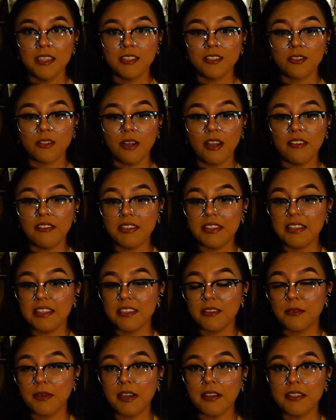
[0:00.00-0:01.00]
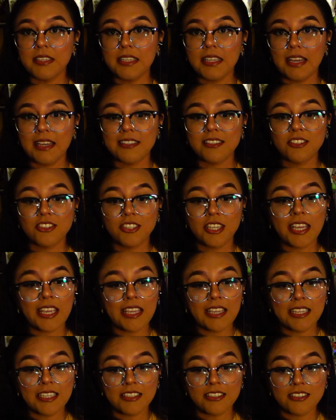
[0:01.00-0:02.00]
So everything around it has
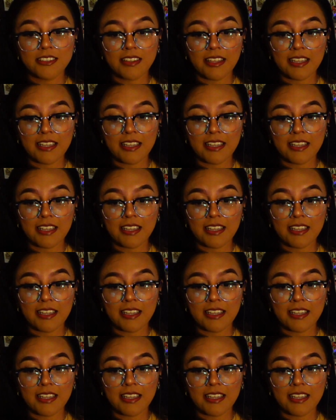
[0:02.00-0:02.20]
changed.